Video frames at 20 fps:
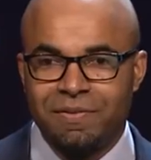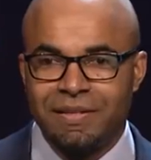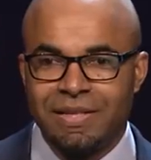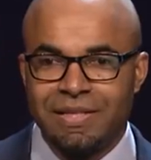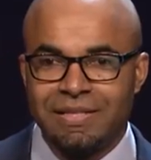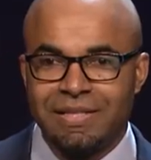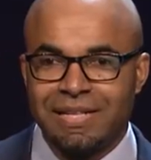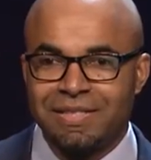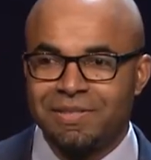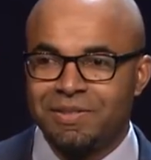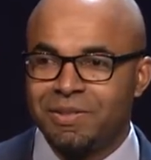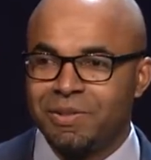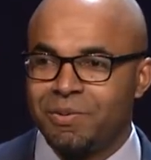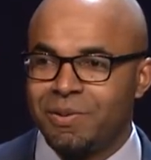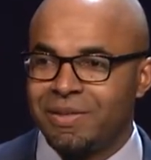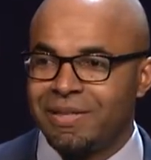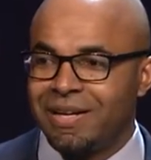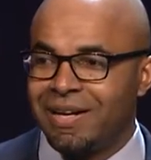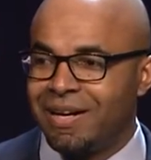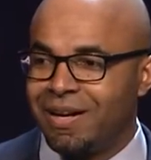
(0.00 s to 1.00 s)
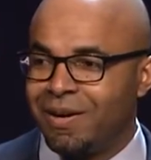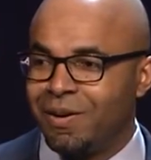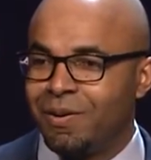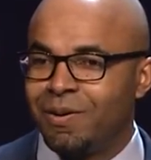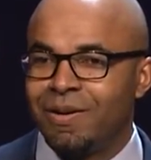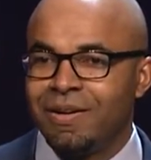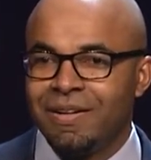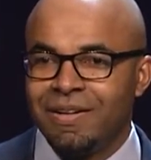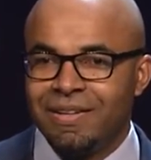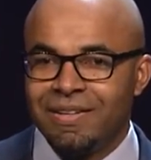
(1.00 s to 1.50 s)
this, has to do with
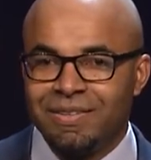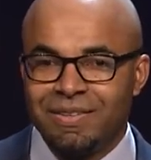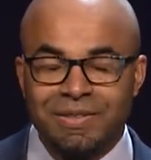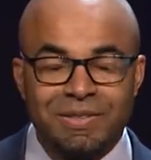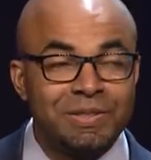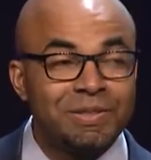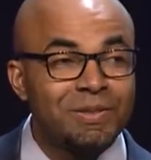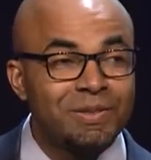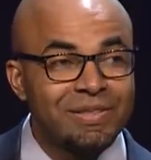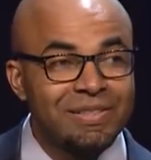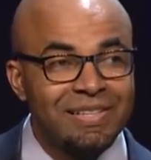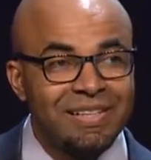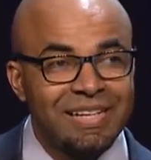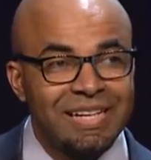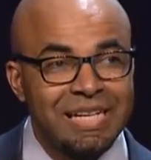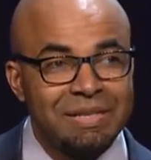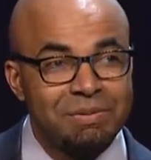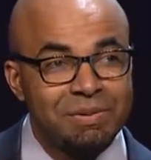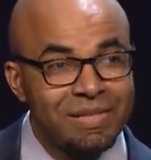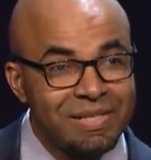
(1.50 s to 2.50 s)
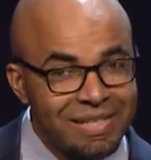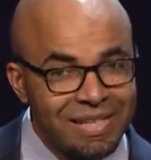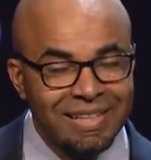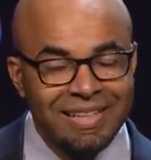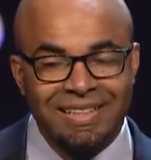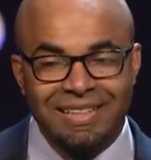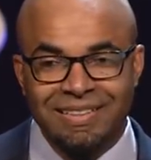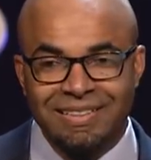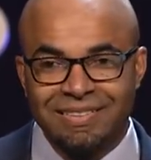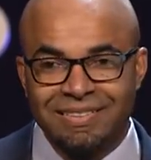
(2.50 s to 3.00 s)
how the New York Times
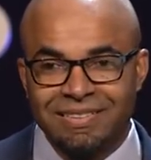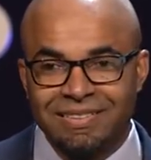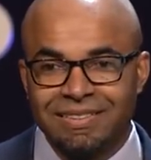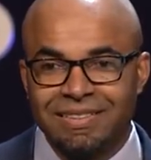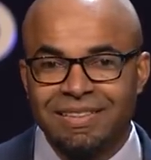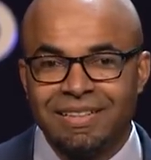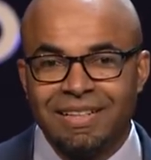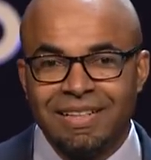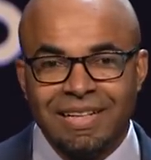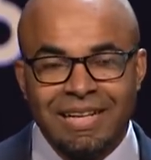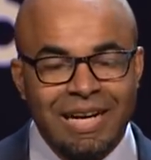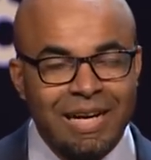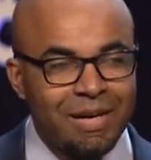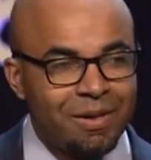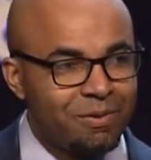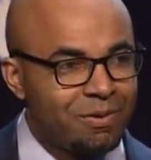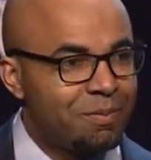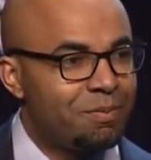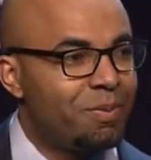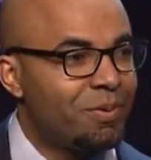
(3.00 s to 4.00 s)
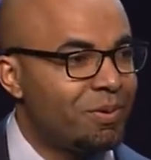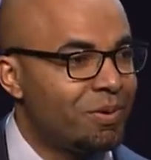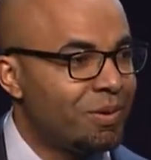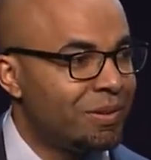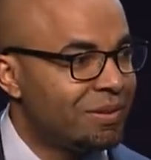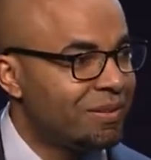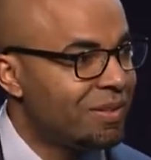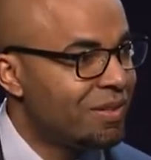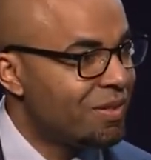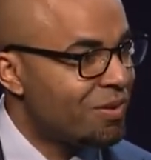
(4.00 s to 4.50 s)
changed how it
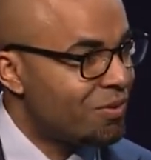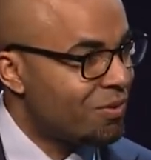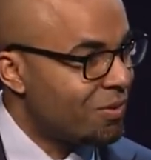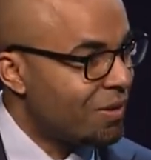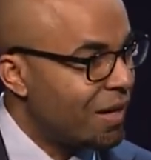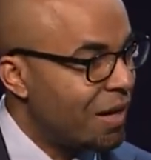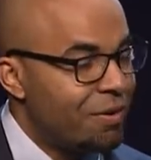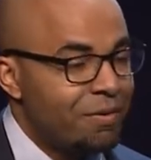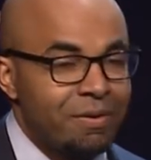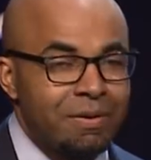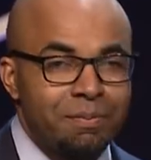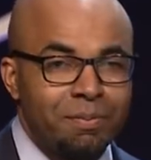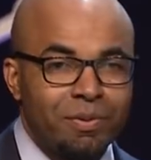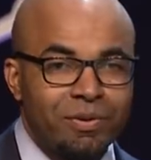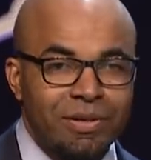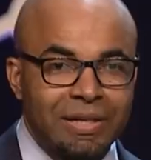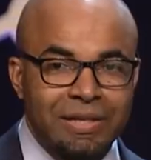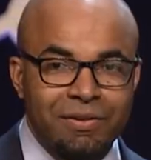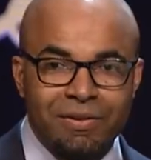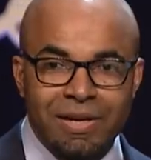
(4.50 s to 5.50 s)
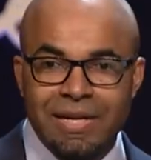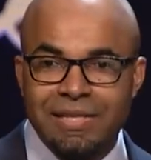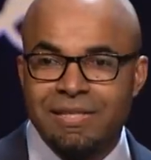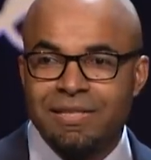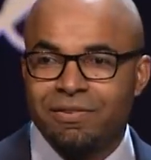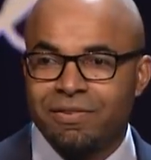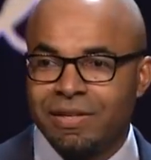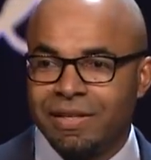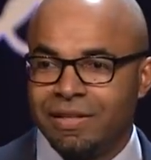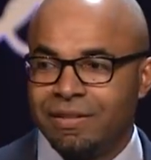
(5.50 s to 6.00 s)
reported
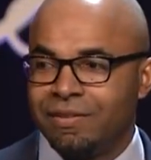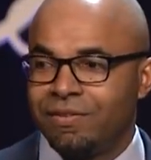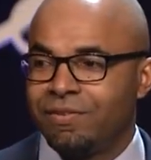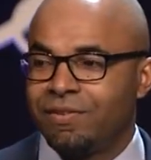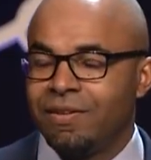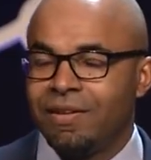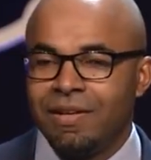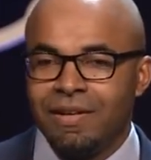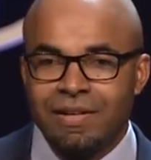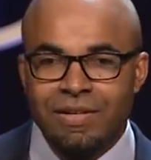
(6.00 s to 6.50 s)
rising rents.